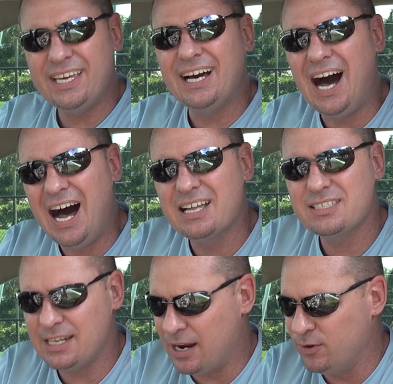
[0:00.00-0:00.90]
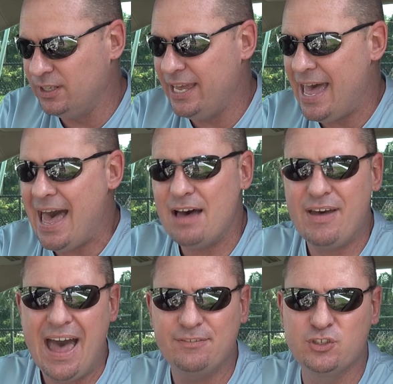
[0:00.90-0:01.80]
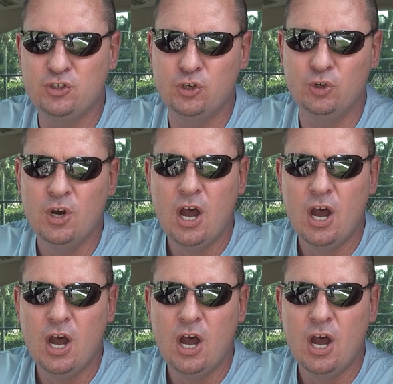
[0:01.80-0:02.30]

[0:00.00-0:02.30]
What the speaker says: cons that I really have to do